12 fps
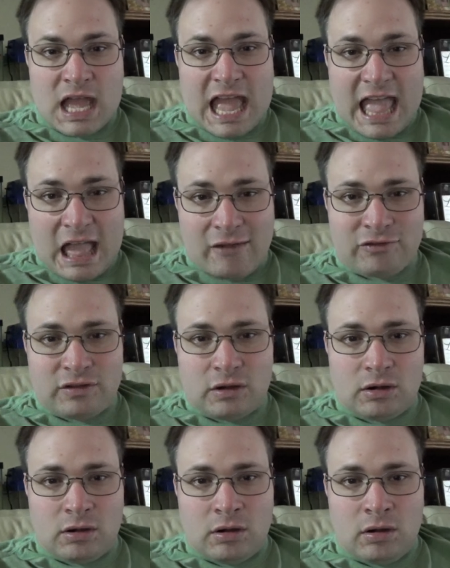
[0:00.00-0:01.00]

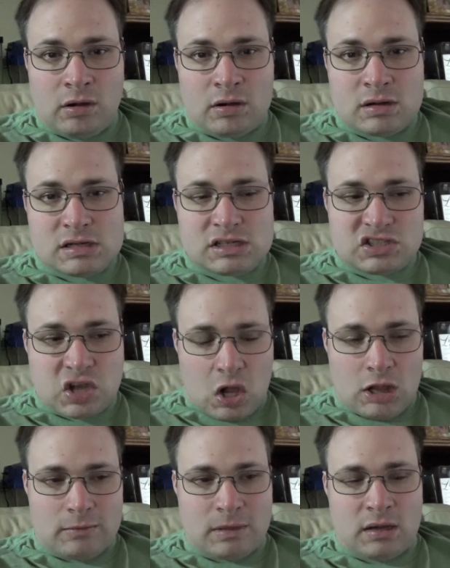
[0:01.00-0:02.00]
after
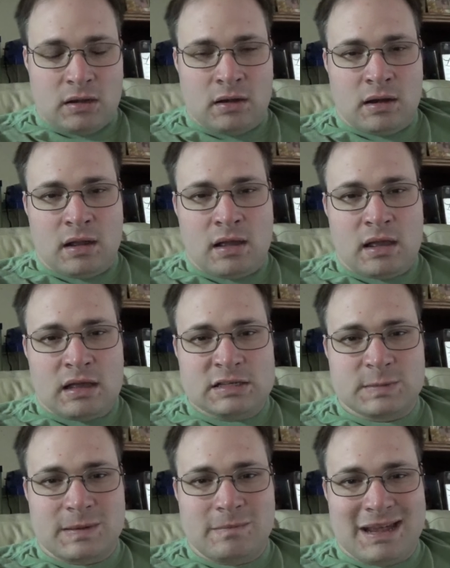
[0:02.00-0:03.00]
Solomon has
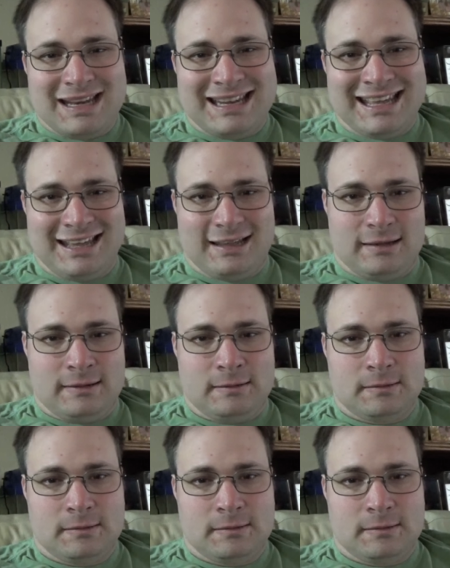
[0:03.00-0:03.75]
been made king.